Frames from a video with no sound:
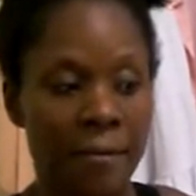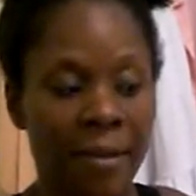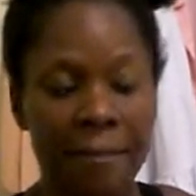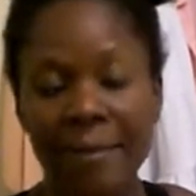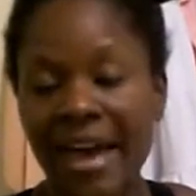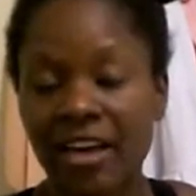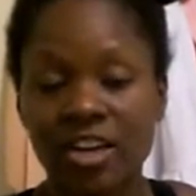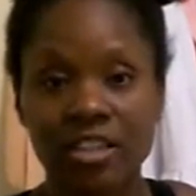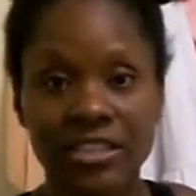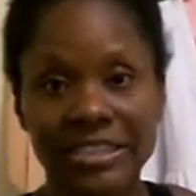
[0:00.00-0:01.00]
My back
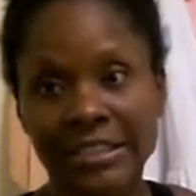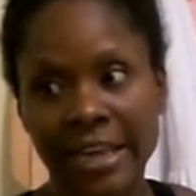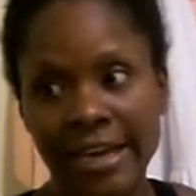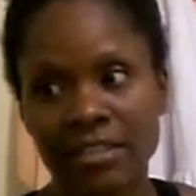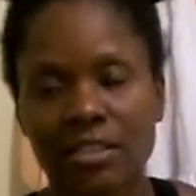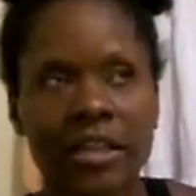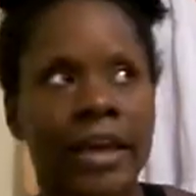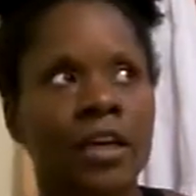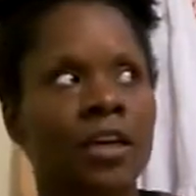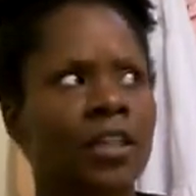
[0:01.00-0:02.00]
hurts less.
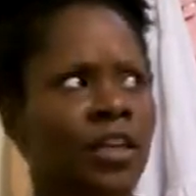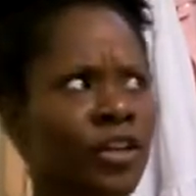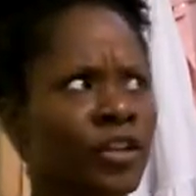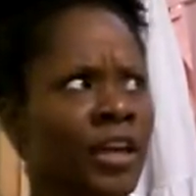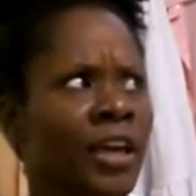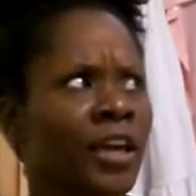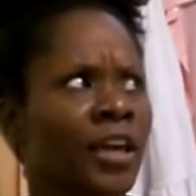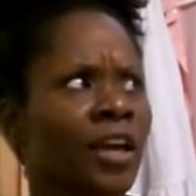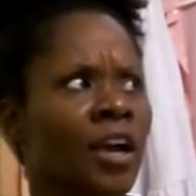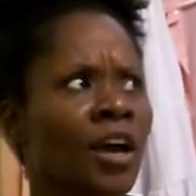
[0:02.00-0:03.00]
Like the other day